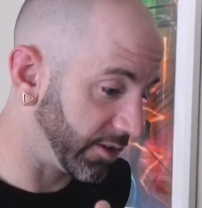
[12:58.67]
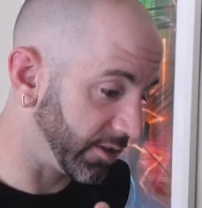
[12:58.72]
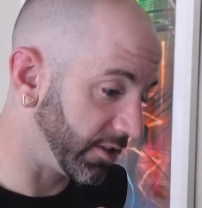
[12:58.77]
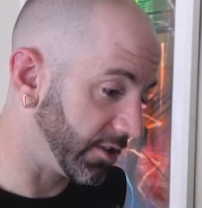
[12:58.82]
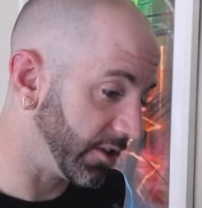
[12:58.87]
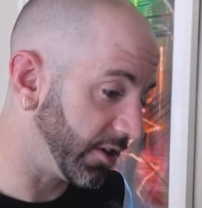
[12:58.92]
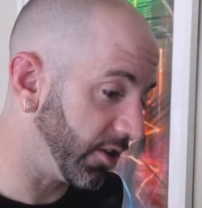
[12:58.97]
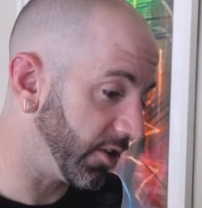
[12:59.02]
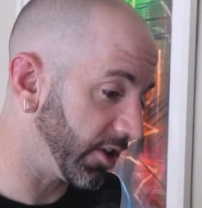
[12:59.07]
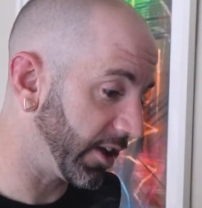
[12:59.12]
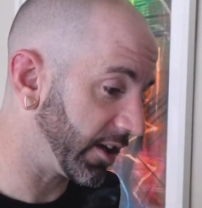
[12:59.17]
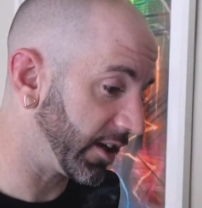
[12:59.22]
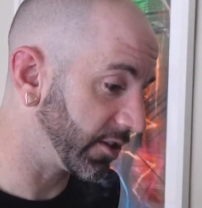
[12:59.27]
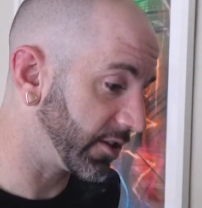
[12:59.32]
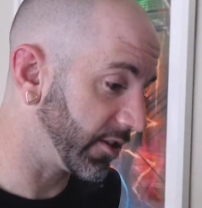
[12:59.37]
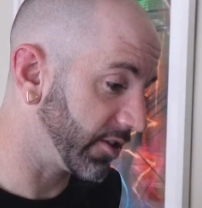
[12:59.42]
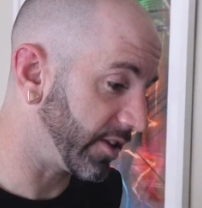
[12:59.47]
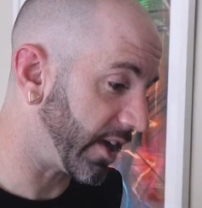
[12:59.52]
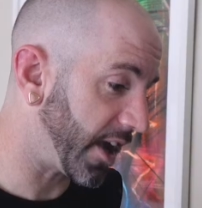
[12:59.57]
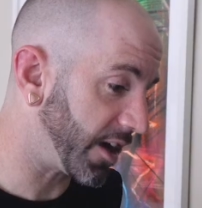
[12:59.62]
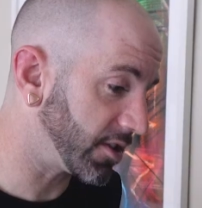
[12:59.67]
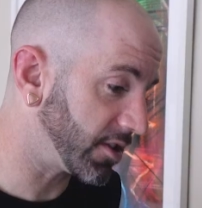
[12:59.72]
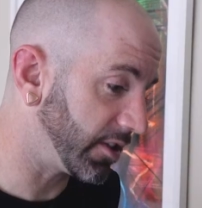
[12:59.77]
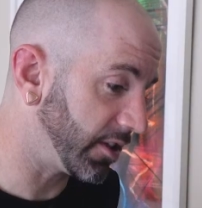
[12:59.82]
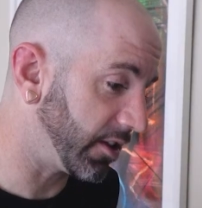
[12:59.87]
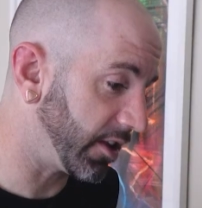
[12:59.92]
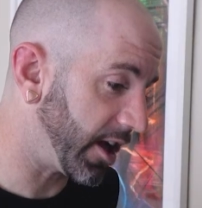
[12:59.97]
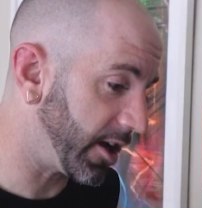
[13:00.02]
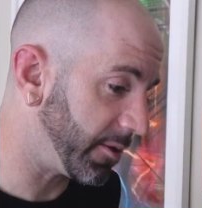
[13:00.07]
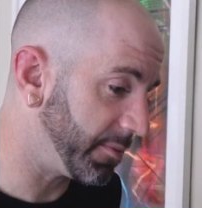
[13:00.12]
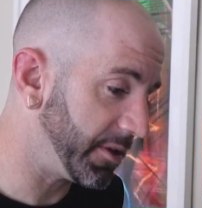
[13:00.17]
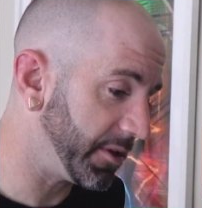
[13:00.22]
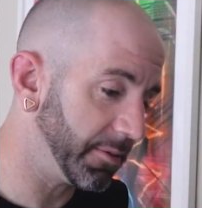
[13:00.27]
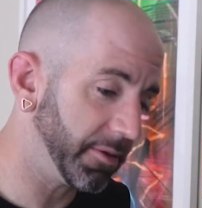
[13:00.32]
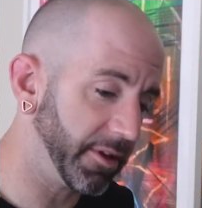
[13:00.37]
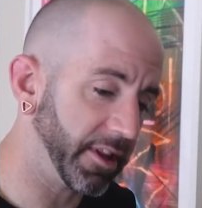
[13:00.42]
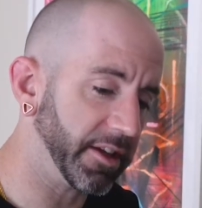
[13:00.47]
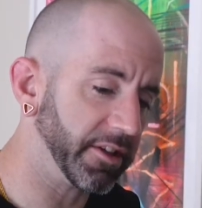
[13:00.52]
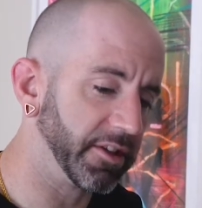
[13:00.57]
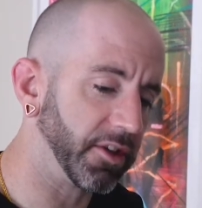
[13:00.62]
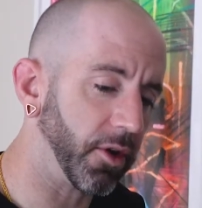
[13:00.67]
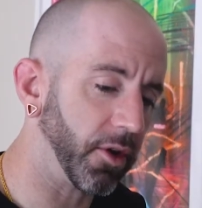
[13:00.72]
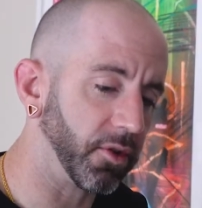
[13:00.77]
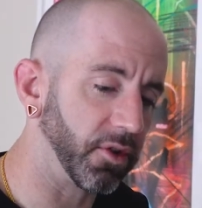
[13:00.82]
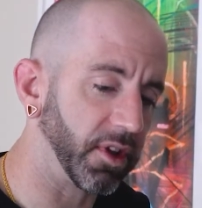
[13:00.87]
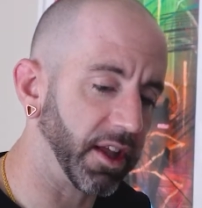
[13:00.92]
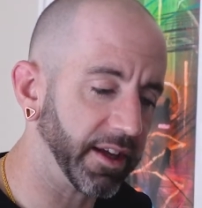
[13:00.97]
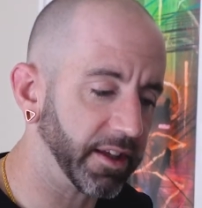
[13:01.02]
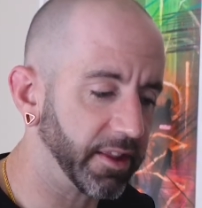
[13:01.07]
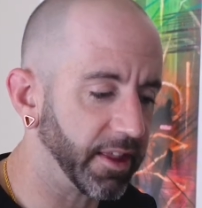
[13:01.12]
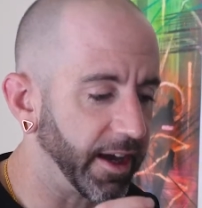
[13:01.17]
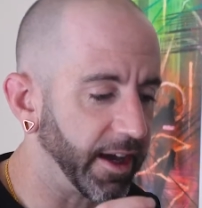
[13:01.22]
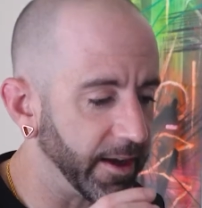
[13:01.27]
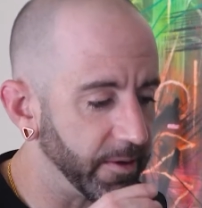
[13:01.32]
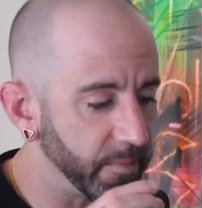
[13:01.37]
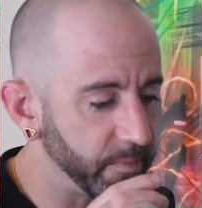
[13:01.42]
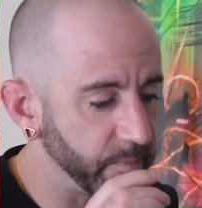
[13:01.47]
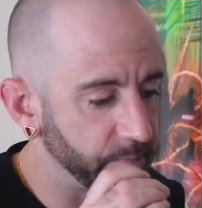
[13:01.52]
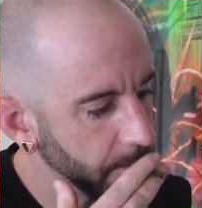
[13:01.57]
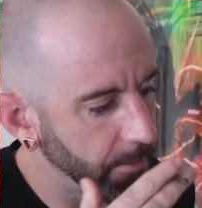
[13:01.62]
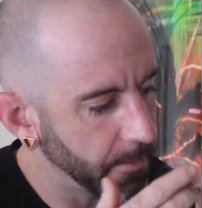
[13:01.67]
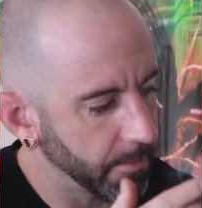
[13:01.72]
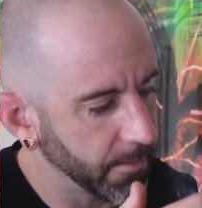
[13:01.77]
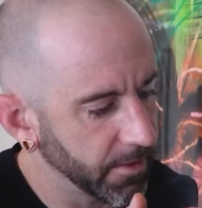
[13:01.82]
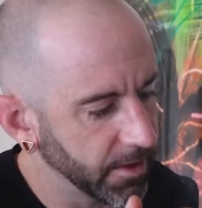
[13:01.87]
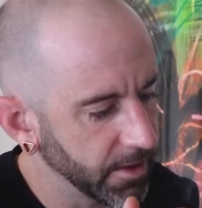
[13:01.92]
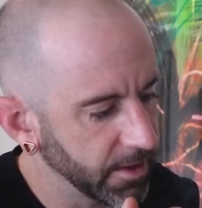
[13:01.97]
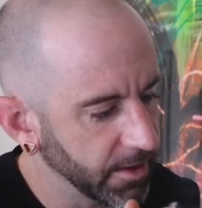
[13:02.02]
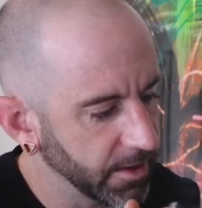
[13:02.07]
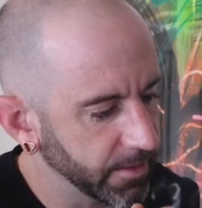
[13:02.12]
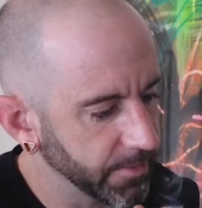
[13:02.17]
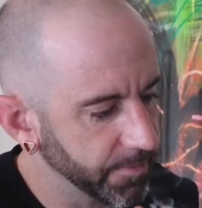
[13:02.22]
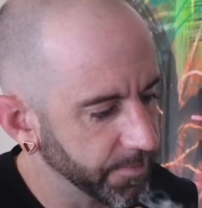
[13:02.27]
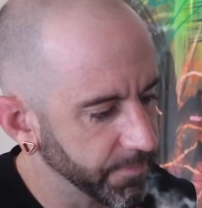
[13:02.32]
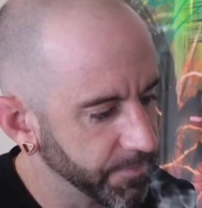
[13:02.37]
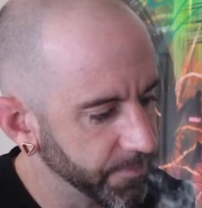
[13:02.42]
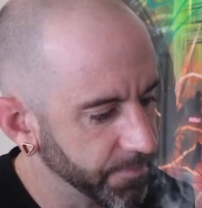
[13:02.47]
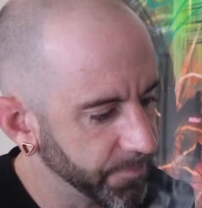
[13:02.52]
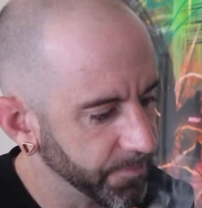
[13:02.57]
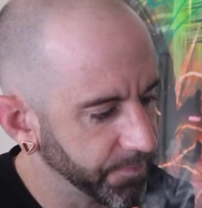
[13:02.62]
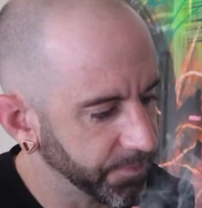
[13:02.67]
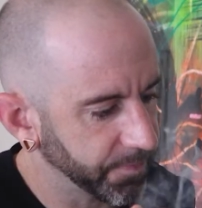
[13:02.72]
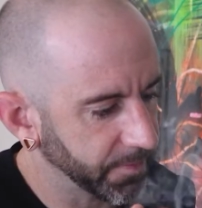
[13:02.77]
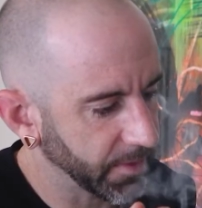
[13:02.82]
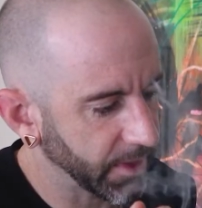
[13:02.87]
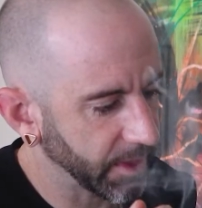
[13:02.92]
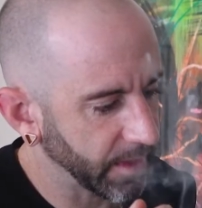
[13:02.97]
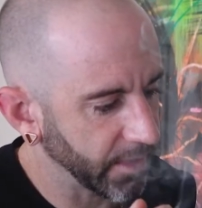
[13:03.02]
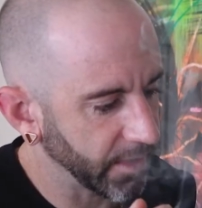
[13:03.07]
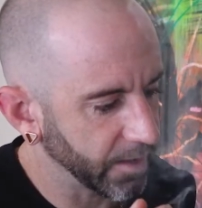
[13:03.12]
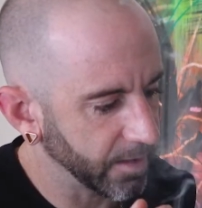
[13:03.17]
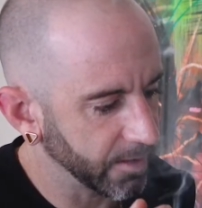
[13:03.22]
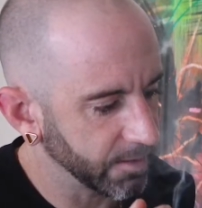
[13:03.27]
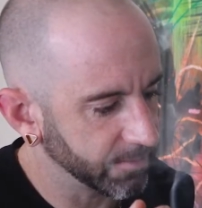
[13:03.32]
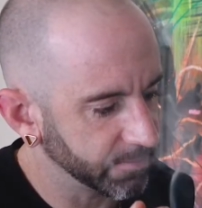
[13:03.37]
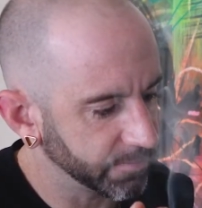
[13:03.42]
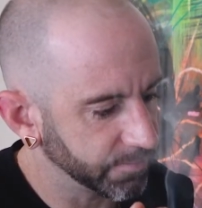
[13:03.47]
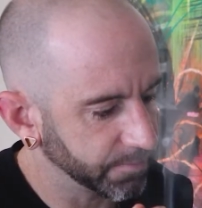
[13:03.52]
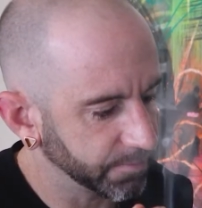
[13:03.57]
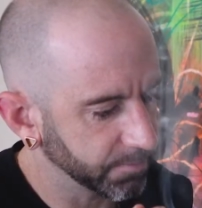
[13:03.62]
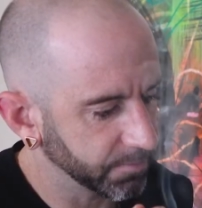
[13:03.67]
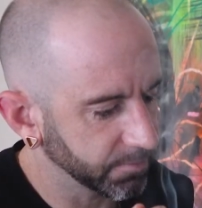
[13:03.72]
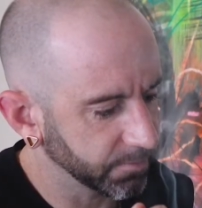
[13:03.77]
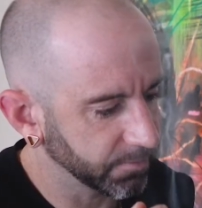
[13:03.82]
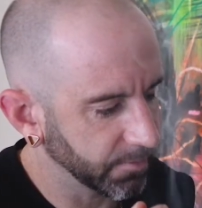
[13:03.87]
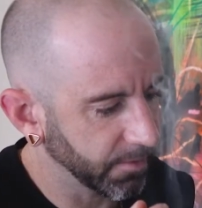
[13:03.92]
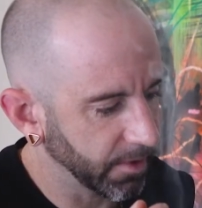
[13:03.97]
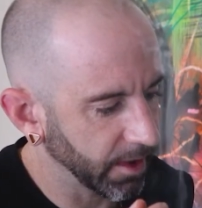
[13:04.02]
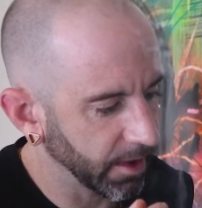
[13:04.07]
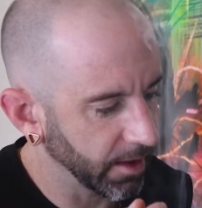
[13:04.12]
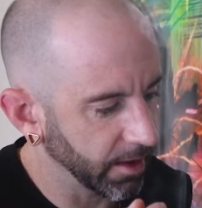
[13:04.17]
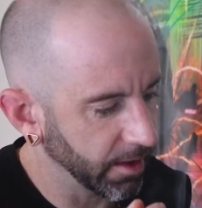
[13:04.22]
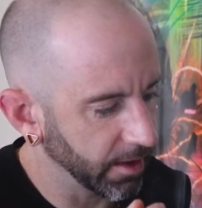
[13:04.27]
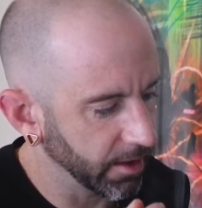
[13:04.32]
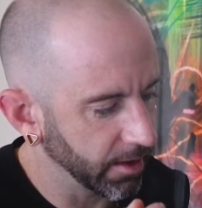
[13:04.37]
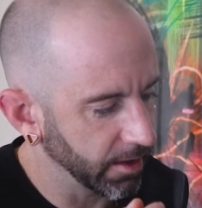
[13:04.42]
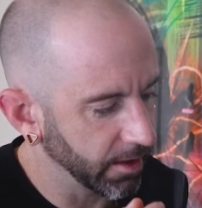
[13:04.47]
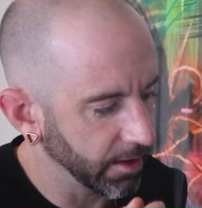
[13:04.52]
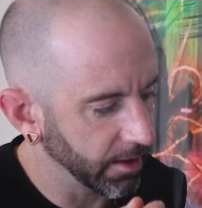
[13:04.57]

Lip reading: You know, like there's actually a lot of people that don't like that. I'm actually one of those people. I'm not that into Skittles.